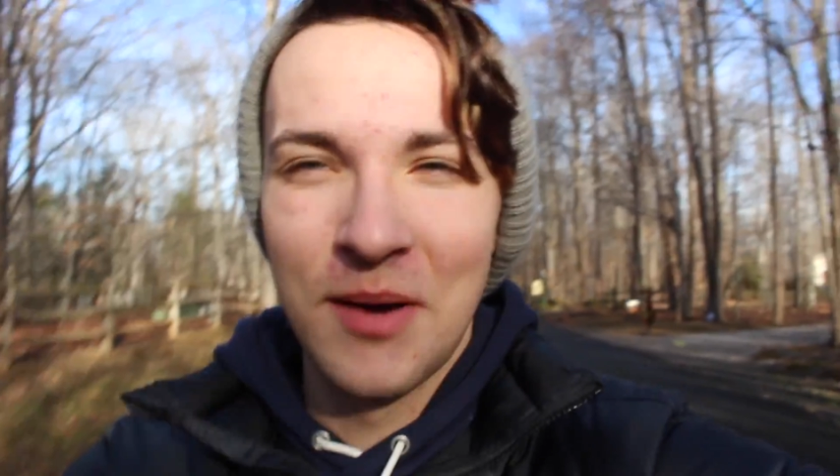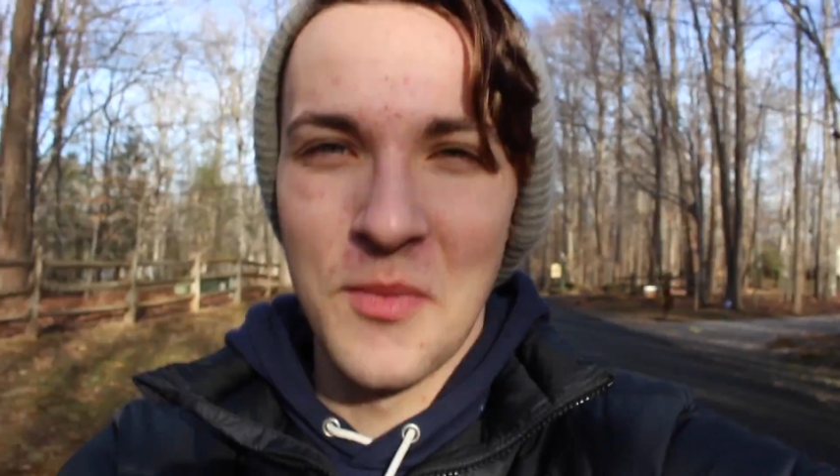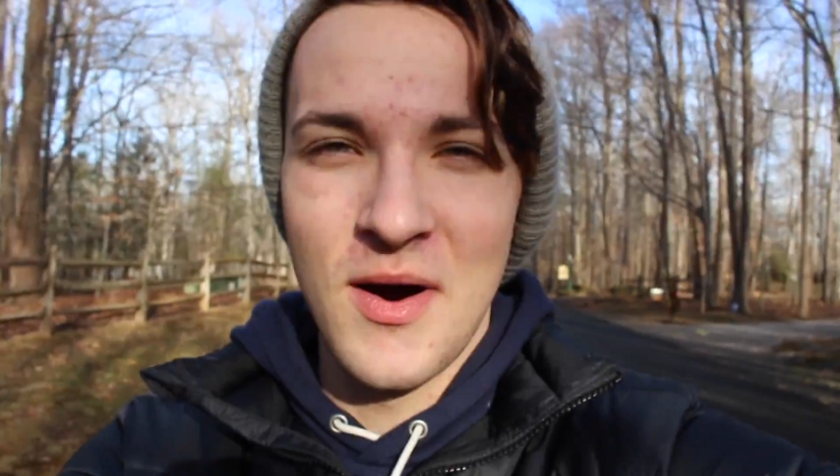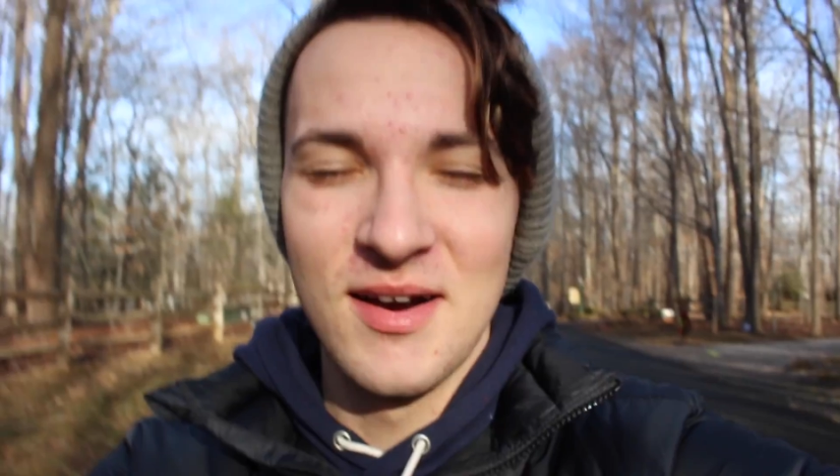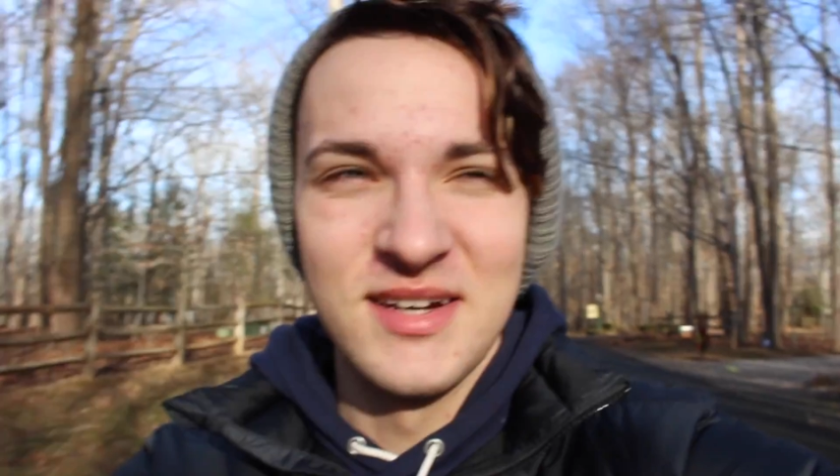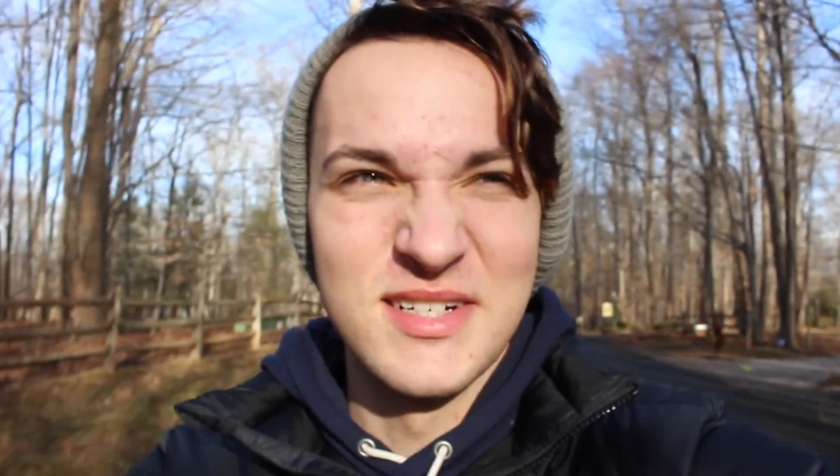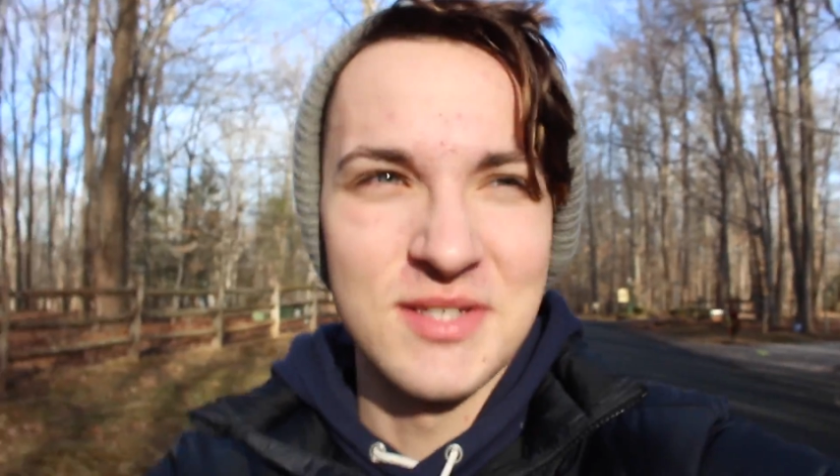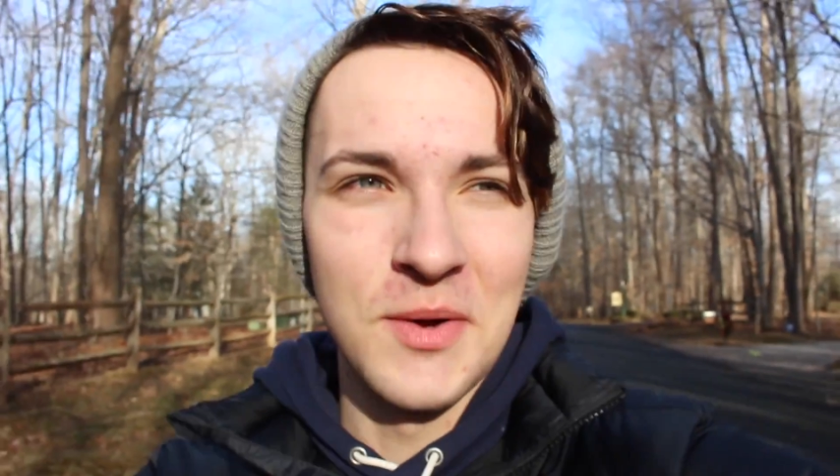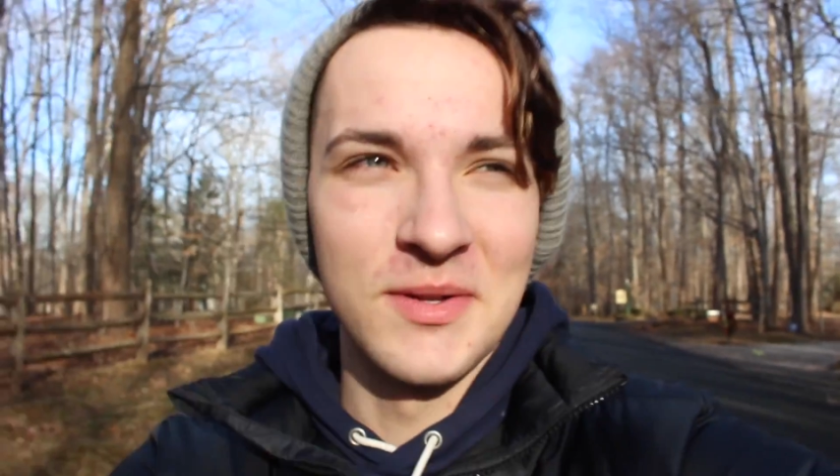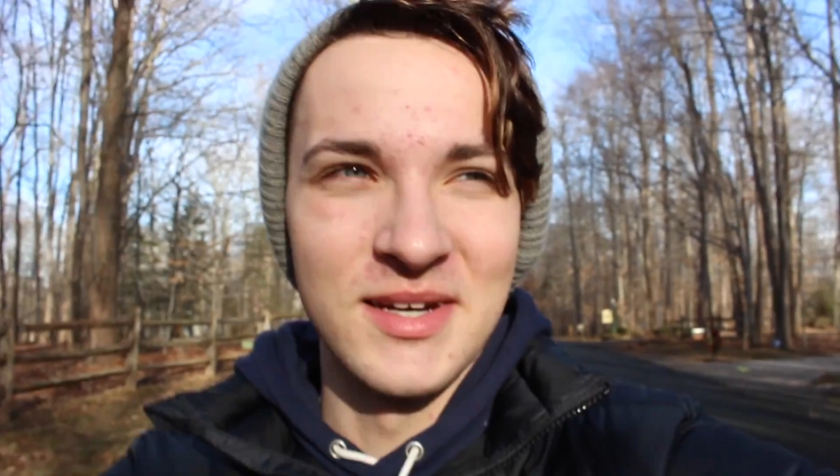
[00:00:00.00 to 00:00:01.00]
I'm walking,
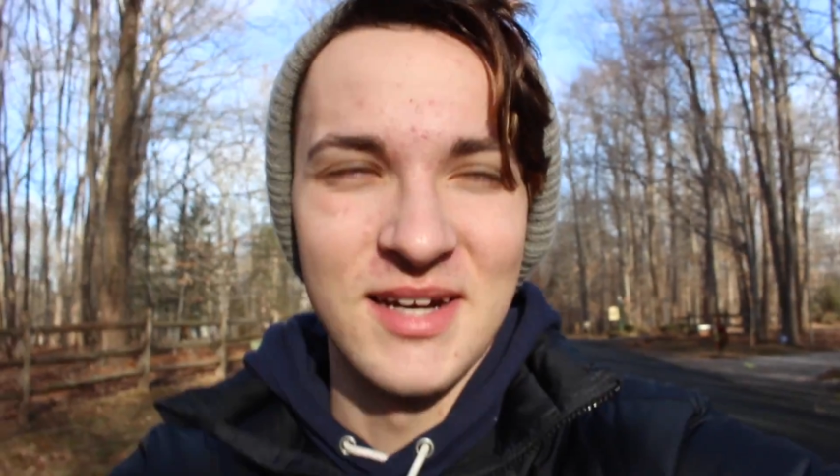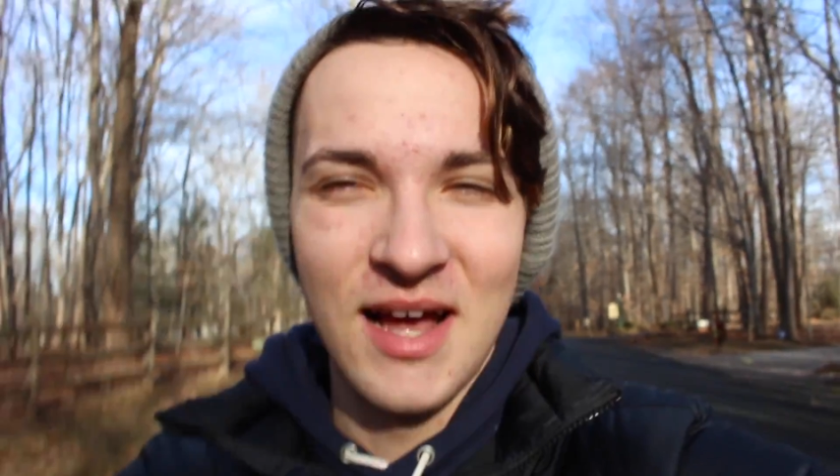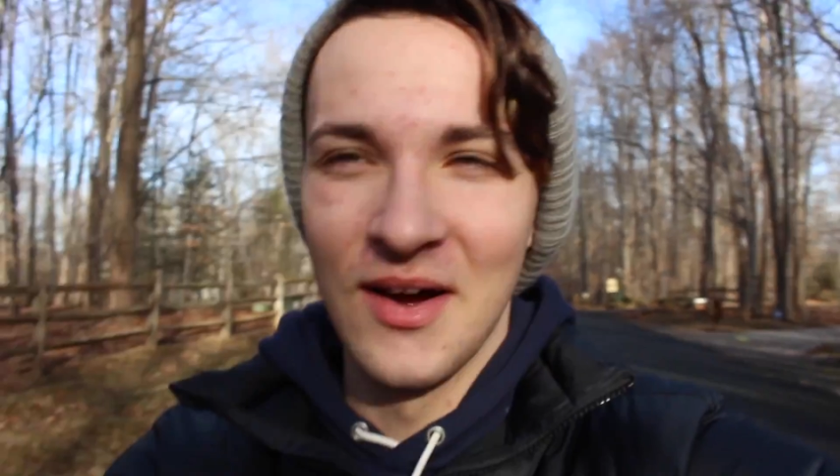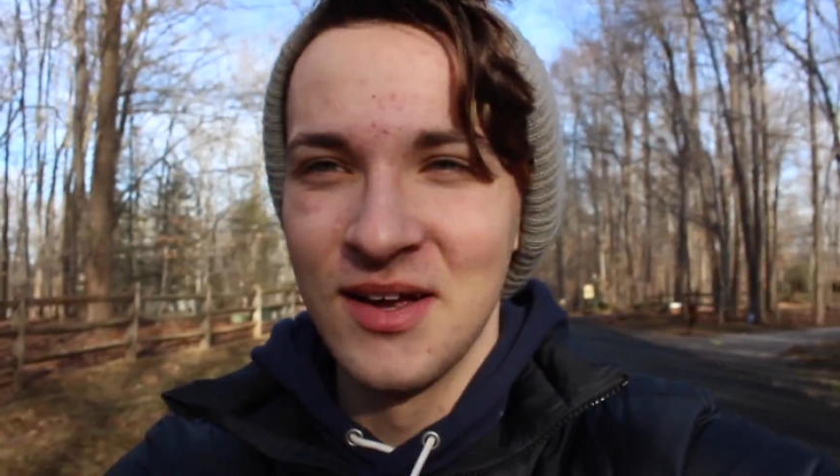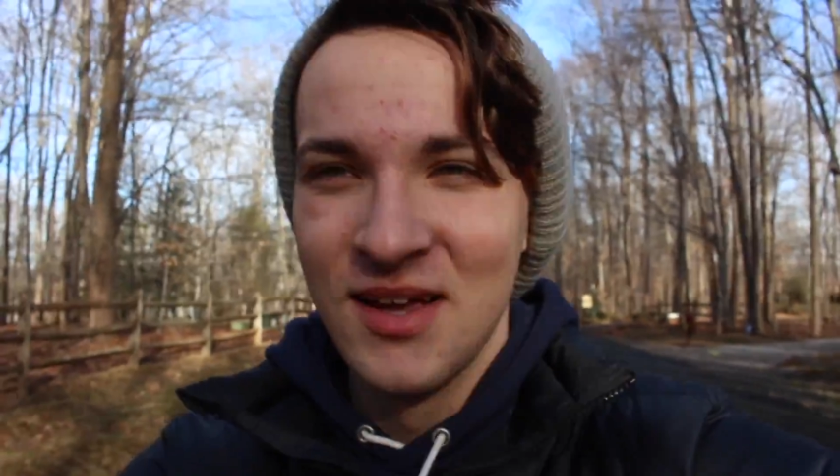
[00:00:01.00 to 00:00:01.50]
just holding it out.